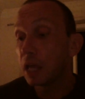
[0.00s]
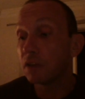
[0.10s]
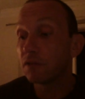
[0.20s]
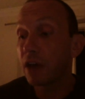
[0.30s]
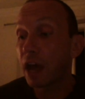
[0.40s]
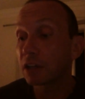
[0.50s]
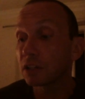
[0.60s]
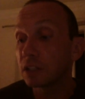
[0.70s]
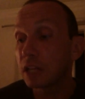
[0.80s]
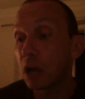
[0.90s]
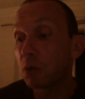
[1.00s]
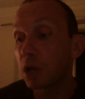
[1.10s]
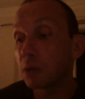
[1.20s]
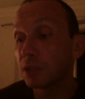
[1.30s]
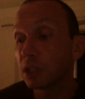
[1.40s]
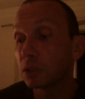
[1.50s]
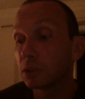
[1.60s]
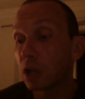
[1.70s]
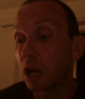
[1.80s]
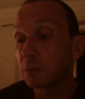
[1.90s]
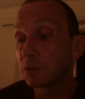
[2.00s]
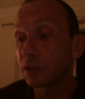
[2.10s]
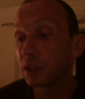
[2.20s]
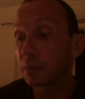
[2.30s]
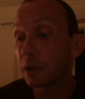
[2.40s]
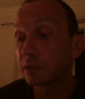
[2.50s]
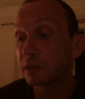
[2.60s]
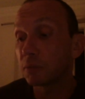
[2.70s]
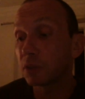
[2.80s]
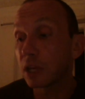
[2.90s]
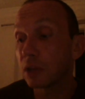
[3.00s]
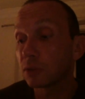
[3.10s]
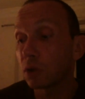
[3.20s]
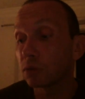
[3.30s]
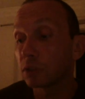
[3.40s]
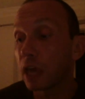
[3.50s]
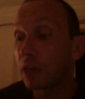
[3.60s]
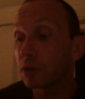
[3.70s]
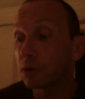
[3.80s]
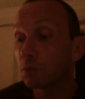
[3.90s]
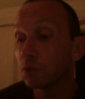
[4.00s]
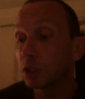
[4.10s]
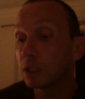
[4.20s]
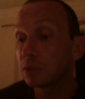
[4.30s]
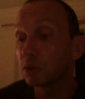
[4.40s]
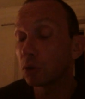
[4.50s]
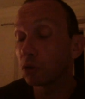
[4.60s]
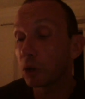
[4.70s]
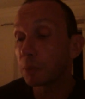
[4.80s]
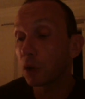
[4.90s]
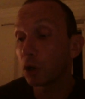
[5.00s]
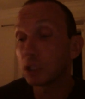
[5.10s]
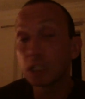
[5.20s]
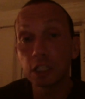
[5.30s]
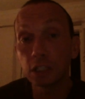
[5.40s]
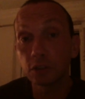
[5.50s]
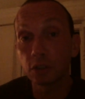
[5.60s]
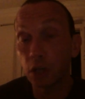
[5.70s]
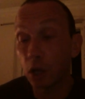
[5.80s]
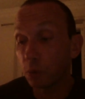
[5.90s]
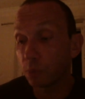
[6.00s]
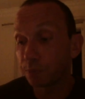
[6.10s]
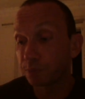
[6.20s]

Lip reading: In fact, now might be a good time to think about something else altogether and release your grip on needing to know.